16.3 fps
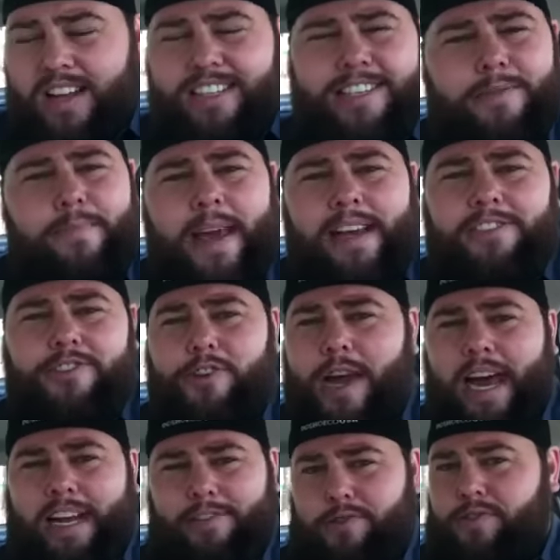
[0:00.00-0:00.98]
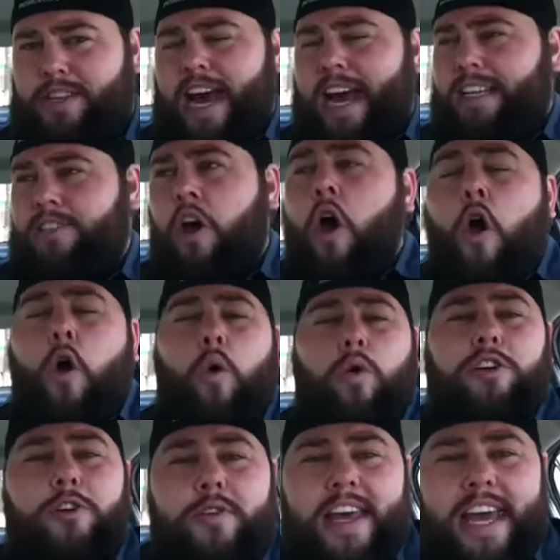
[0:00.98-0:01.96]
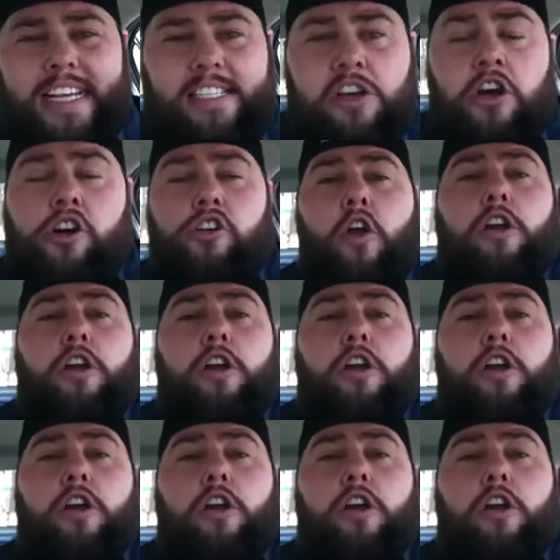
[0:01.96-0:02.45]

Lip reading: just make sure you exercise. Or do this,